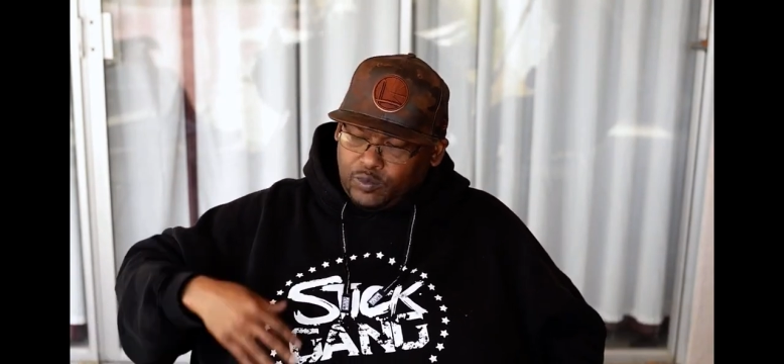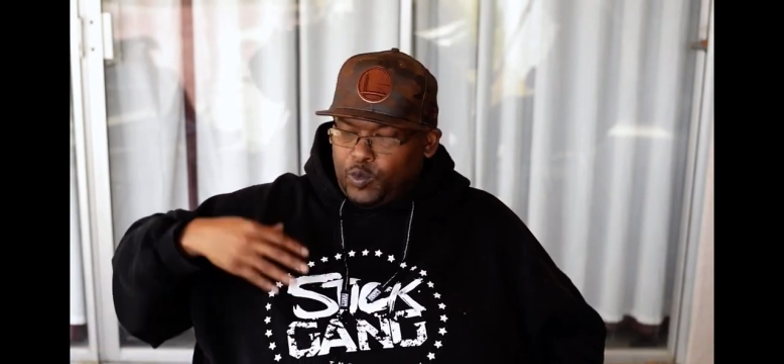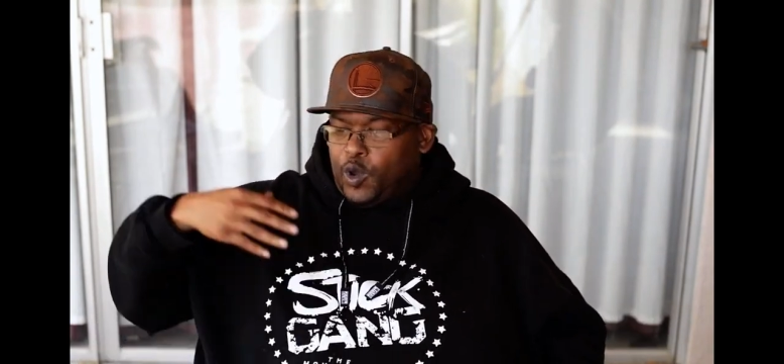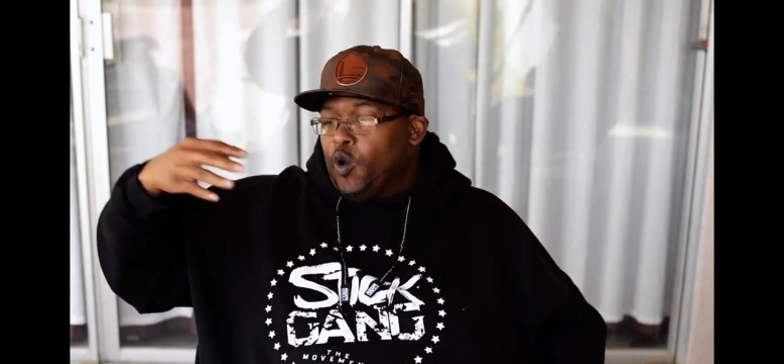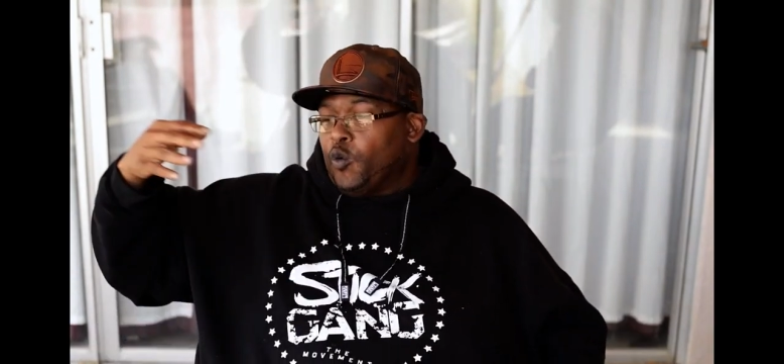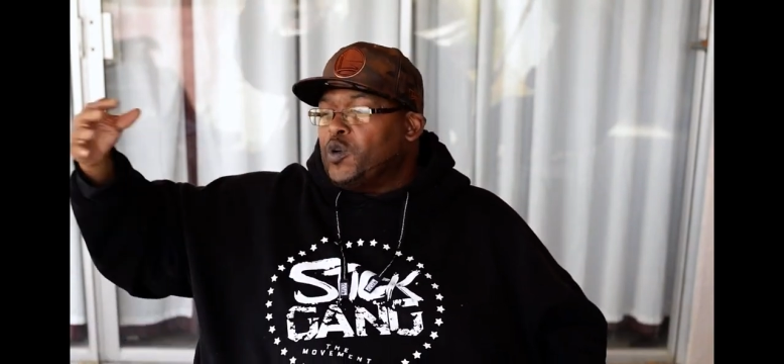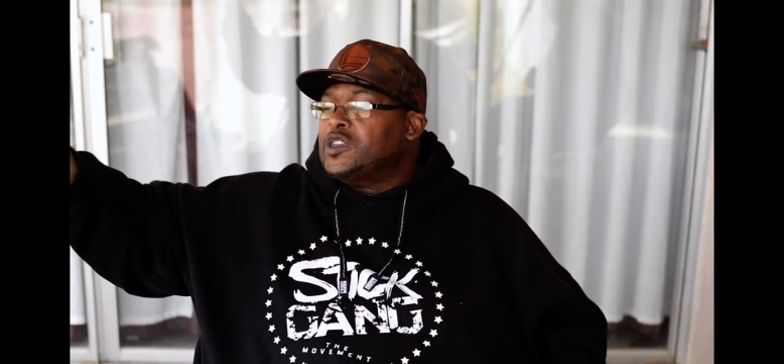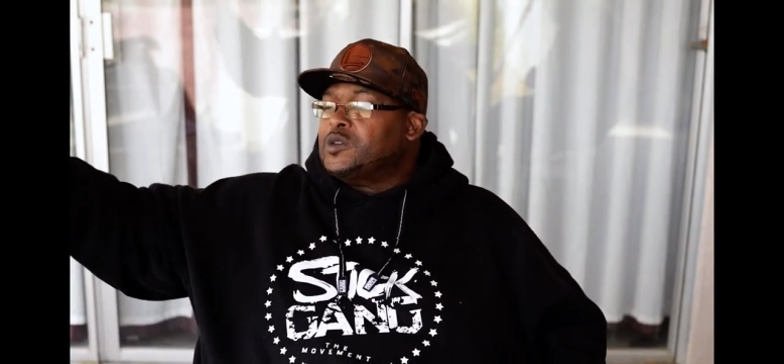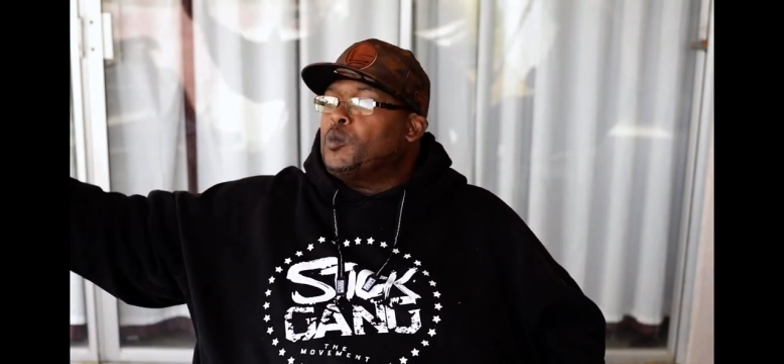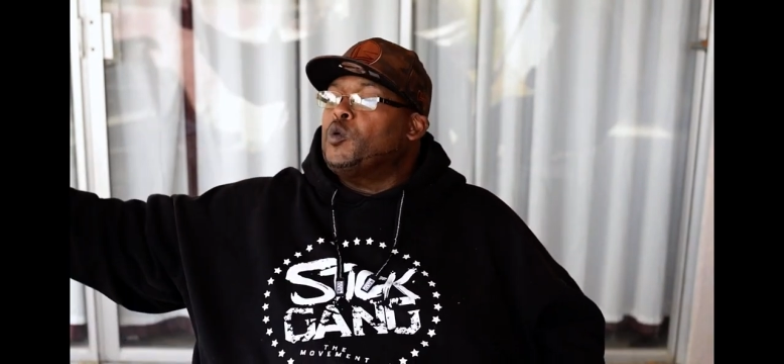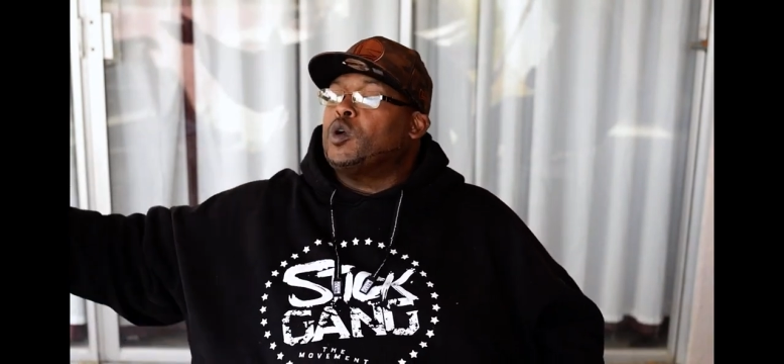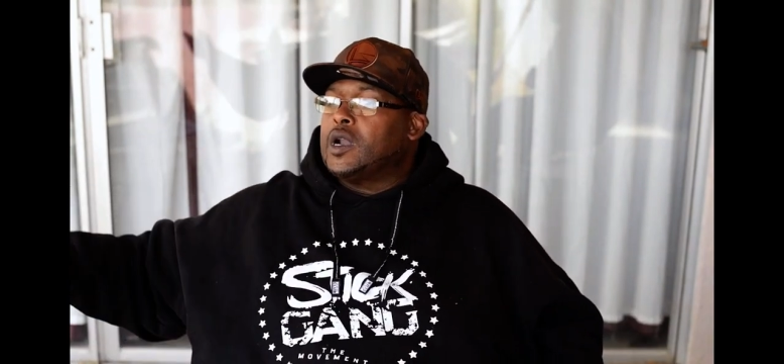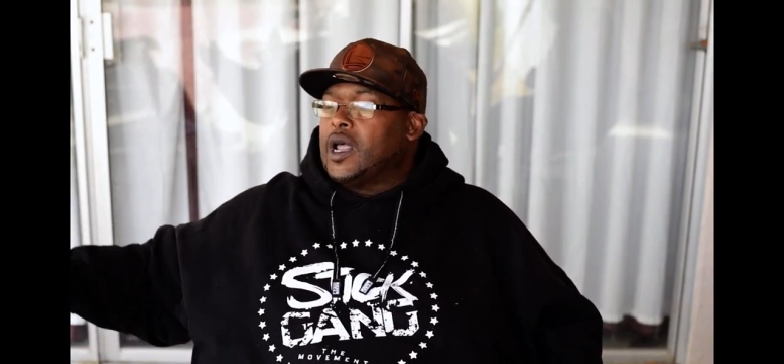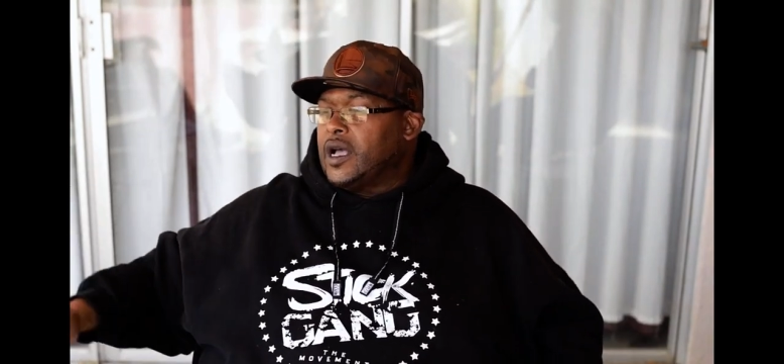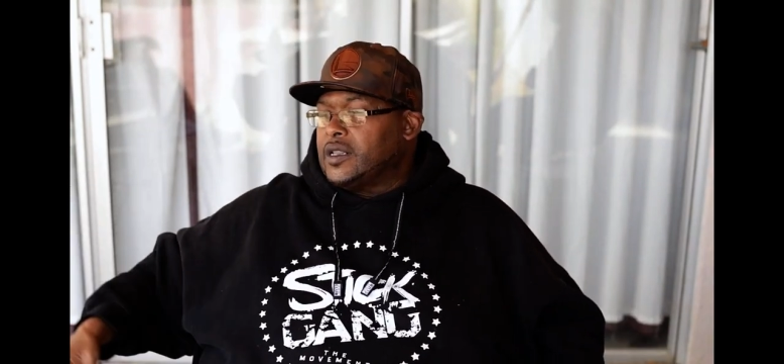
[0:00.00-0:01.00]
we're gonna reach more
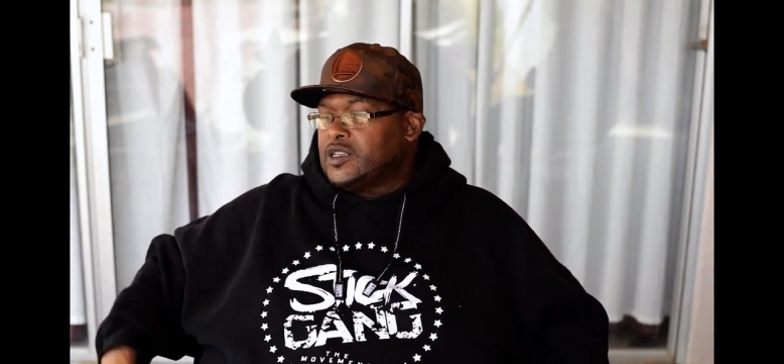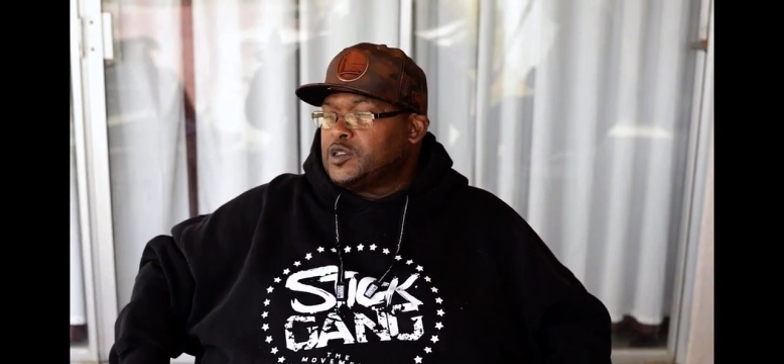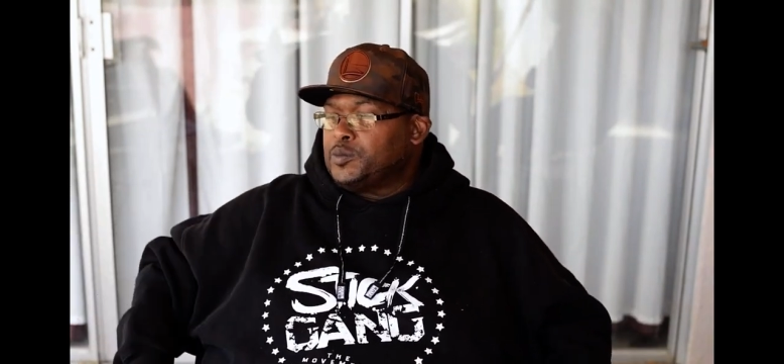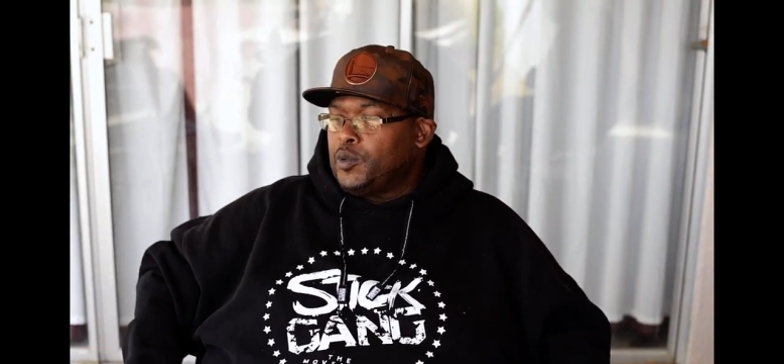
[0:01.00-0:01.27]
now at this